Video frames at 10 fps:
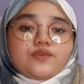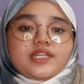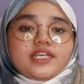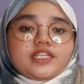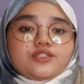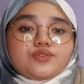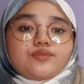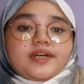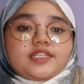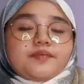we need to
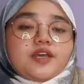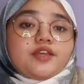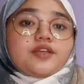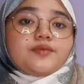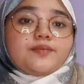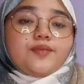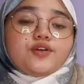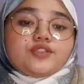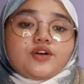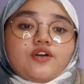multiply
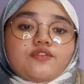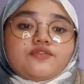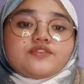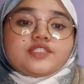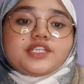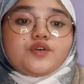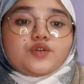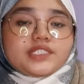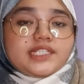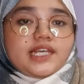both of
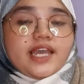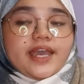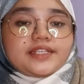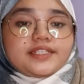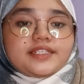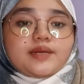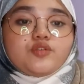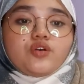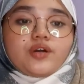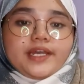COC and
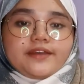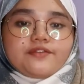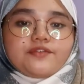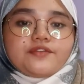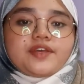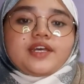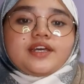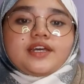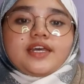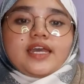WOF,
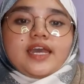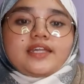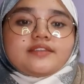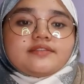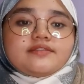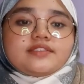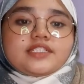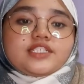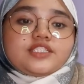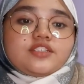and the
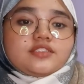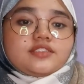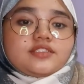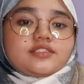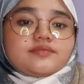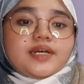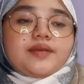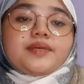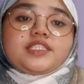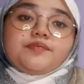result by
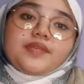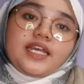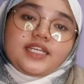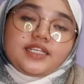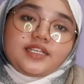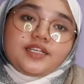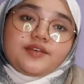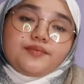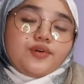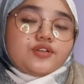multiplying
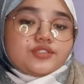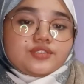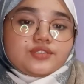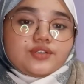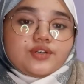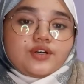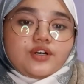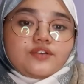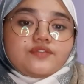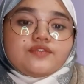both
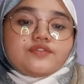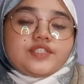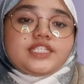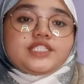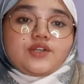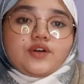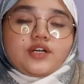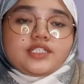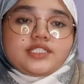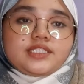of this
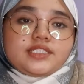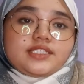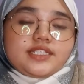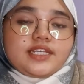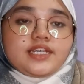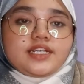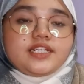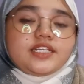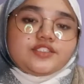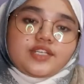cost here,
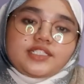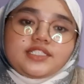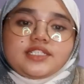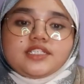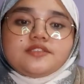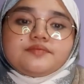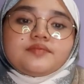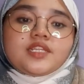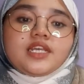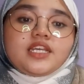as you can see,
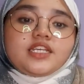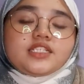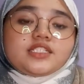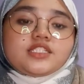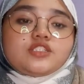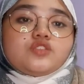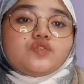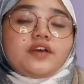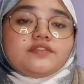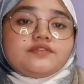is 12%